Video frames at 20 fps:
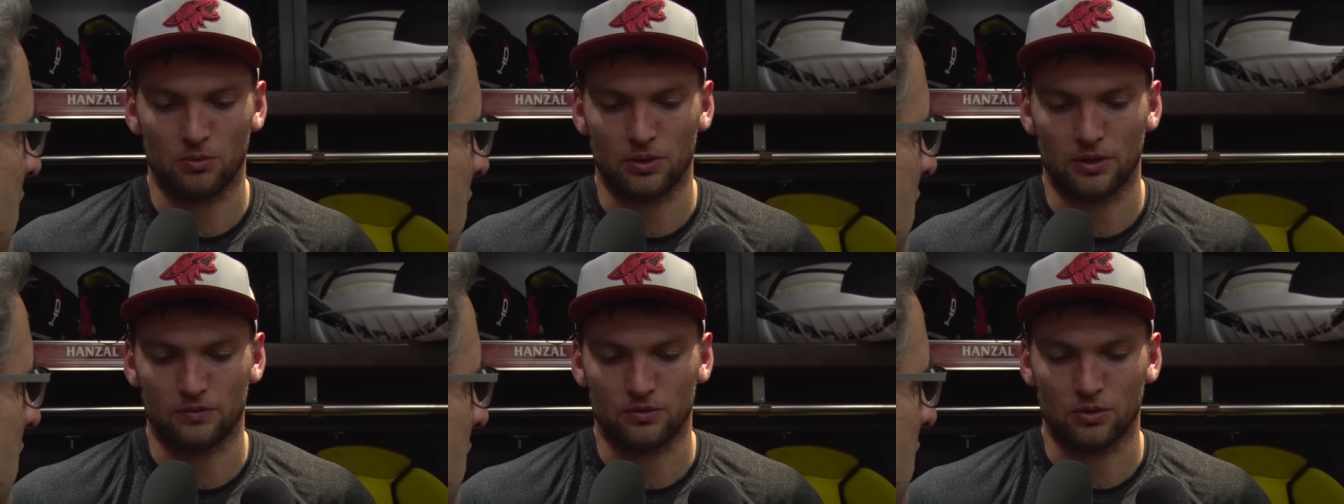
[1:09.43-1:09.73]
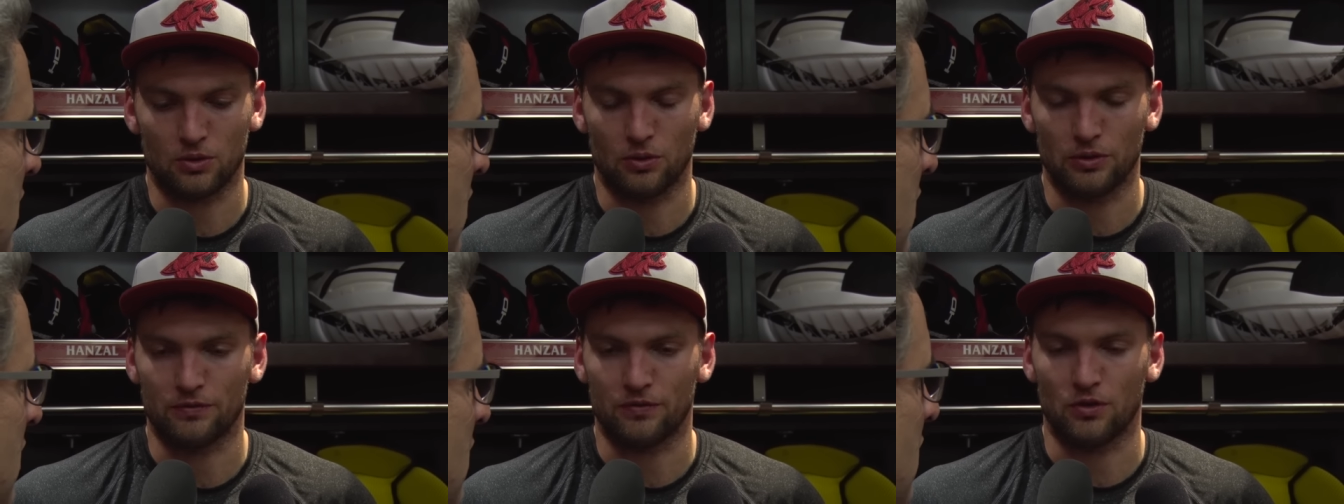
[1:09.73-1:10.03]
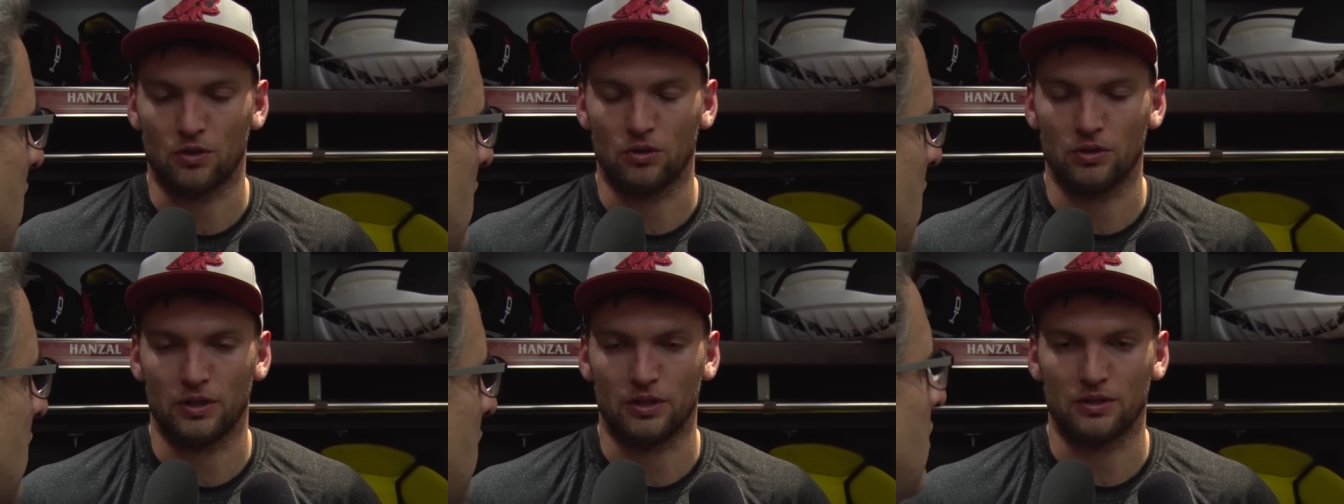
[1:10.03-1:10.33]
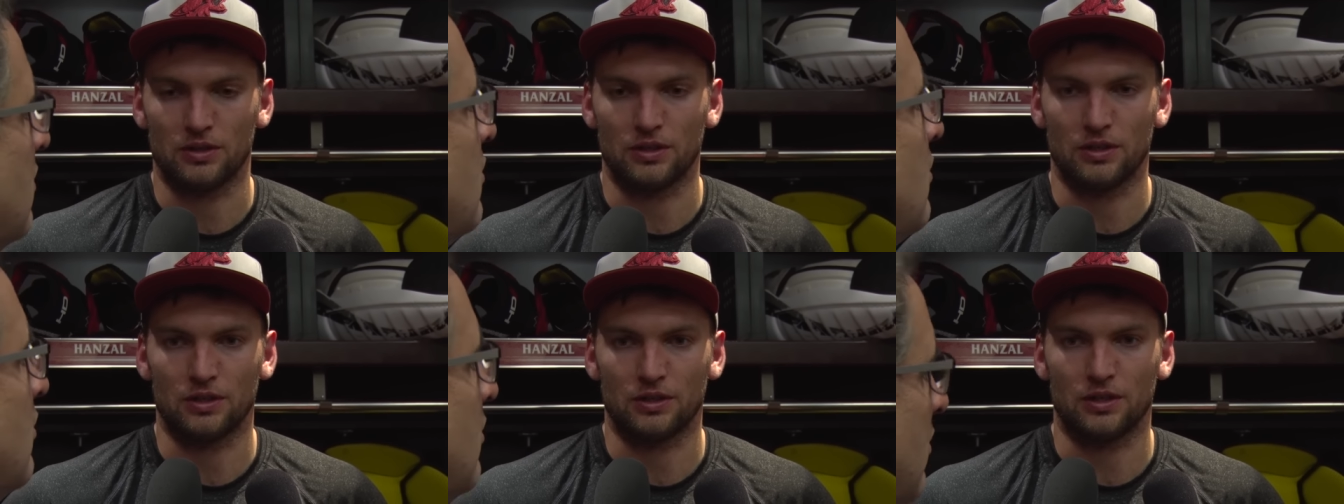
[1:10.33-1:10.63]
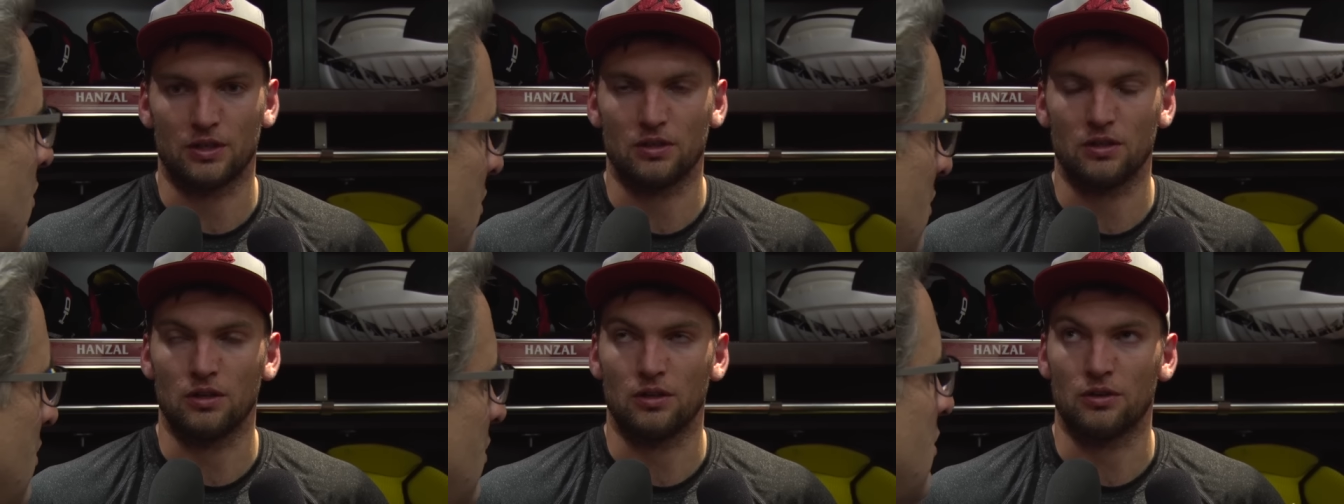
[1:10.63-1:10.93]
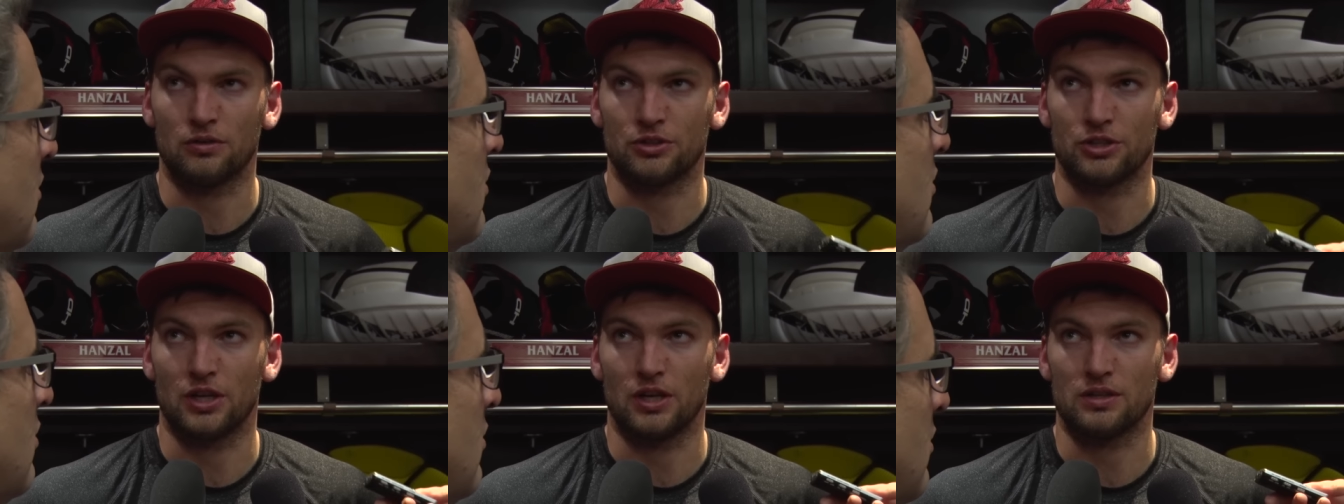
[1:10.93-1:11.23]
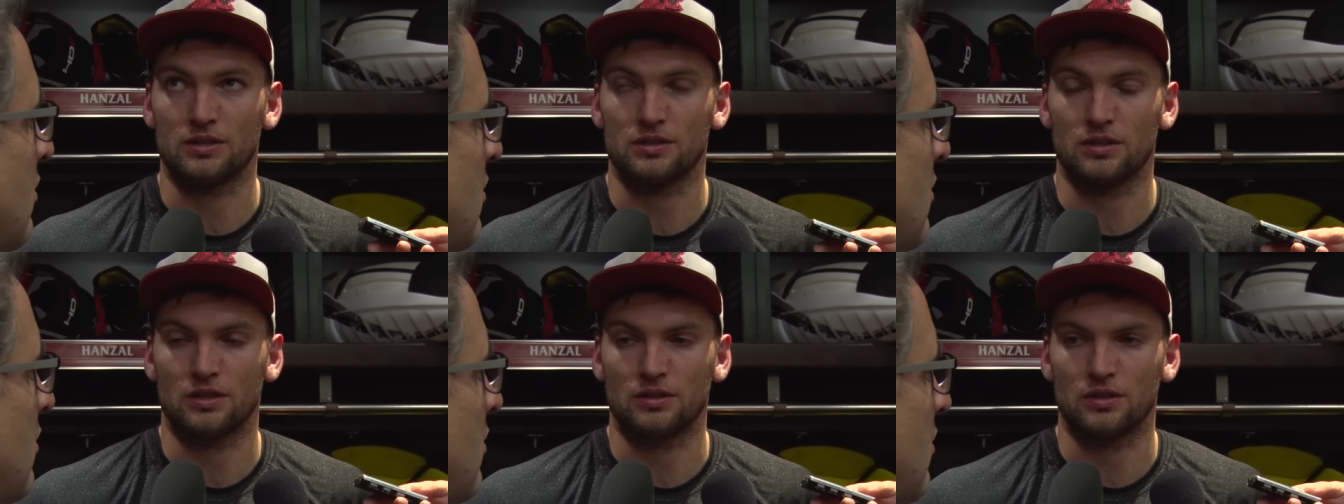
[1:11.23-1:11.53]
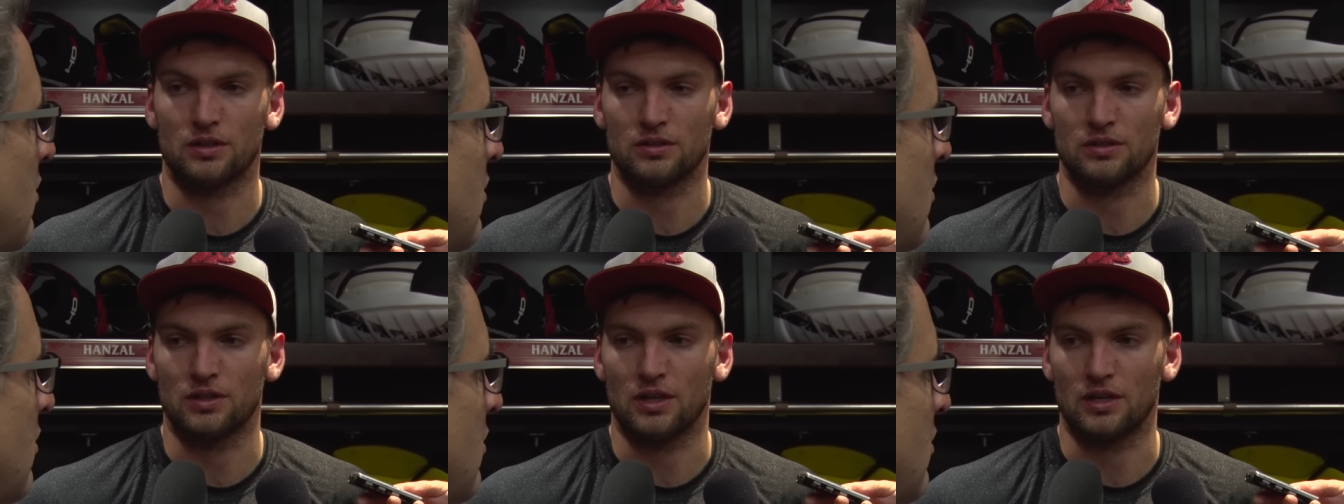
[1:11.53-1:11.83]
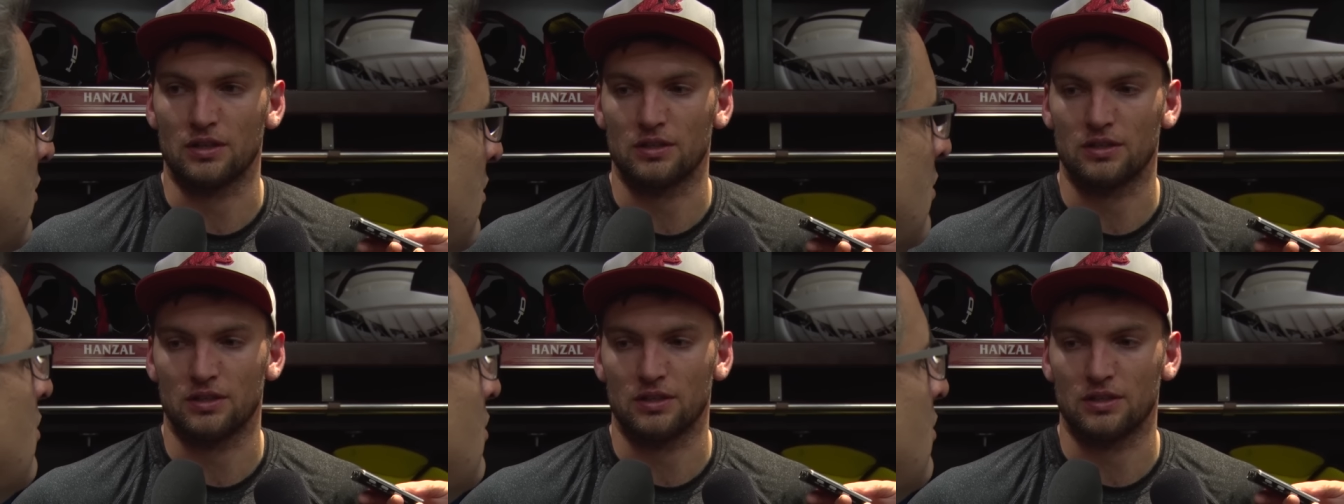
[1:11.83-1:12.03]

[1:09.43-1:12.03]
we have to go in front and get a lot of shots at the net,